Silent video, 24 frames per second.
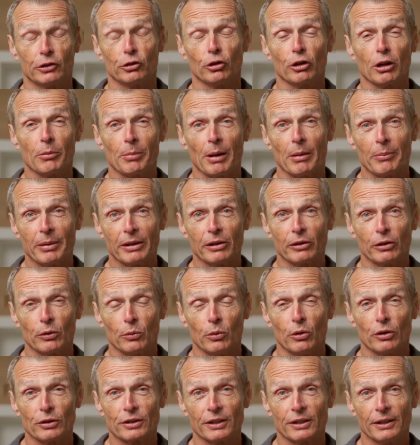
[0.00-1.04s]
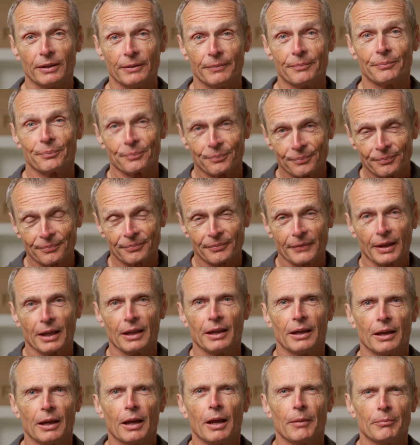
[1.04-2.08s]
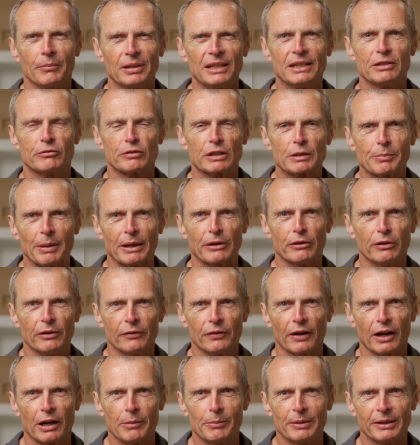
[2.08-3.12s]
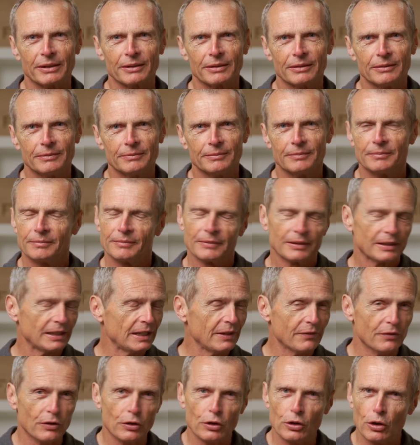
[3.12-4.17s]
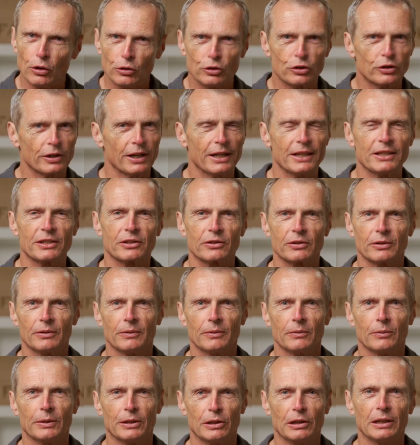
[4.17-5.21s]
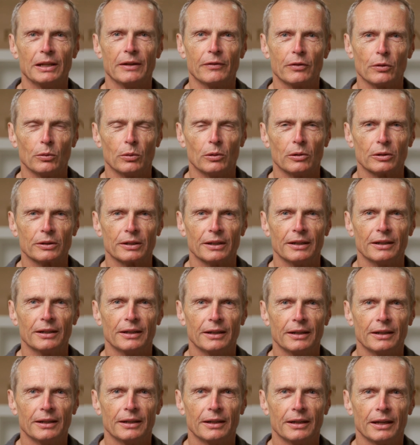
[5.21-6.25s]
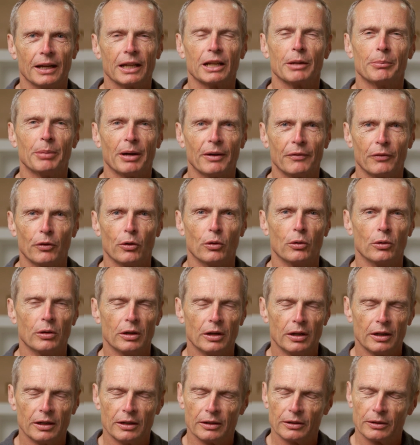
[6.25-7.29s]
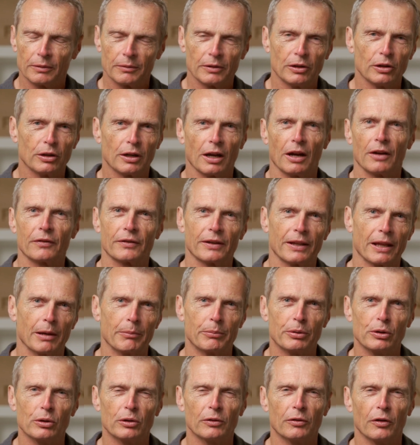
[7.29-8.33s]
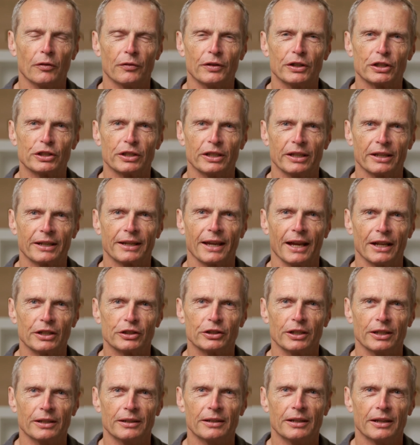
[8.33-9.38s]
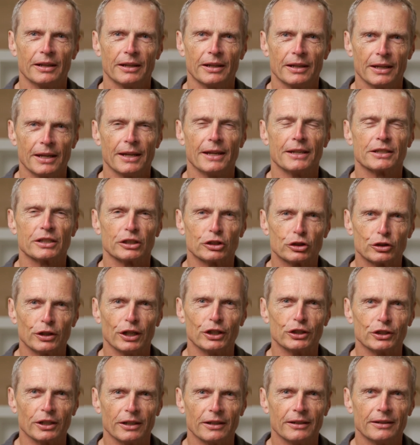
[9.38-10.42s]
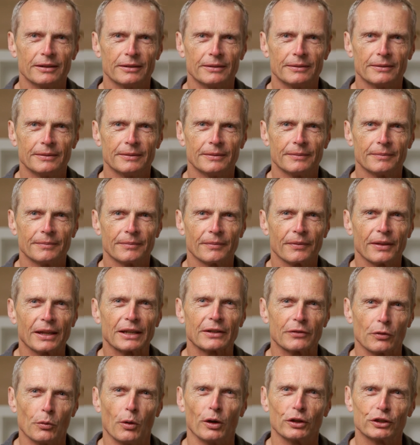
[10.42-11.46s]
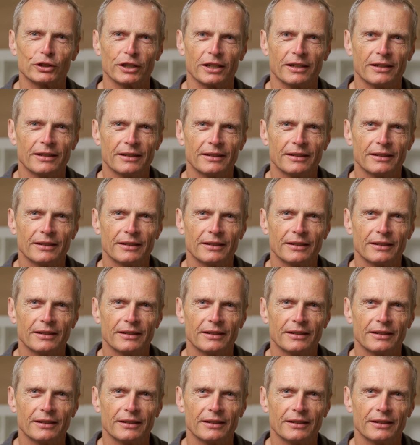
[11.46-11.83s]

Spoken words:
talking about being on the water, please respect your environment, leave no trace when you leave the water, and above all, look after that beautiful fish that you're catching. It's a treasure. Thanks for watching.